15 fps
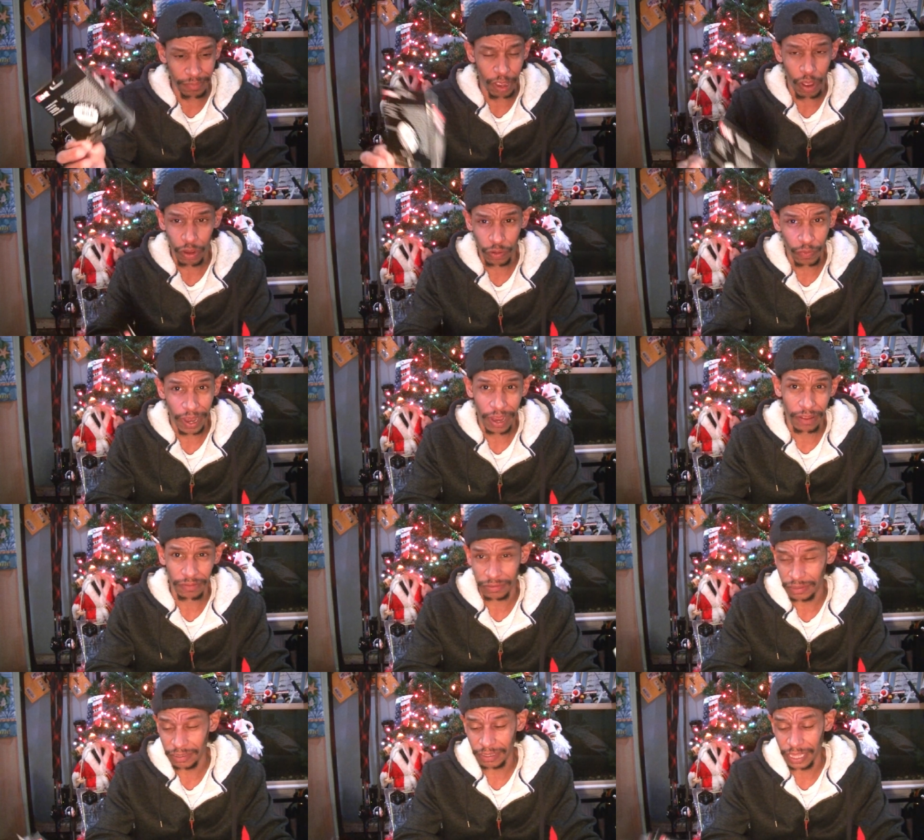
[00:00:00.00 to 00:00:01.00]

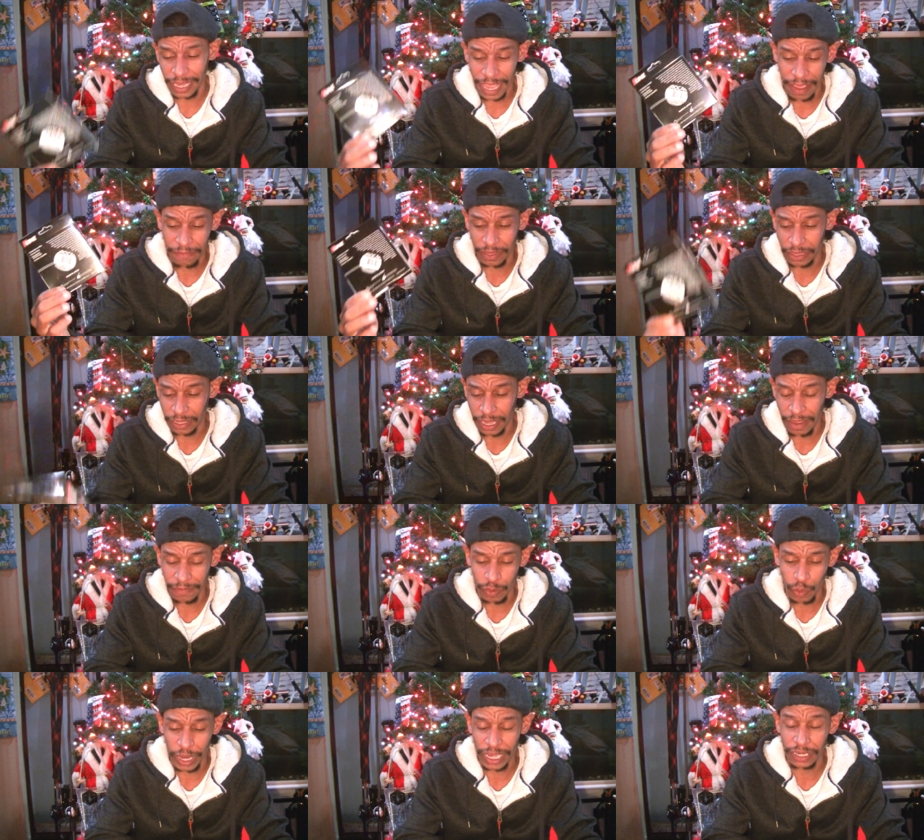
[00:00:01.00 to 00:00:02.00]
all-around like
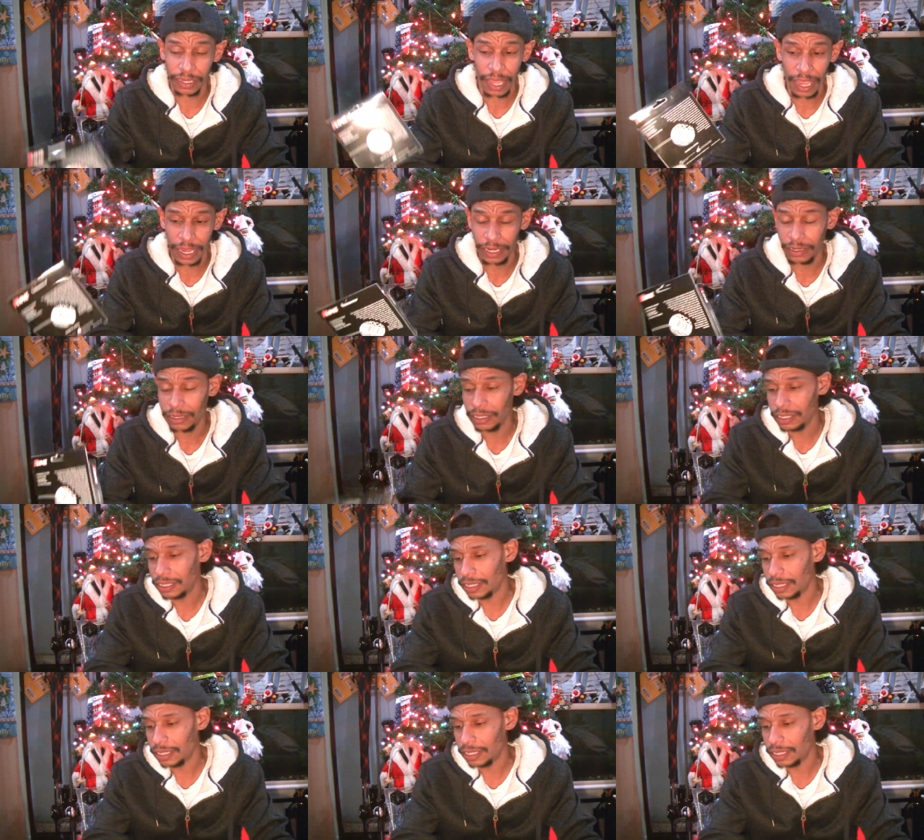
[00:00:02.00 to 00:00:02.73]
heavy weight line.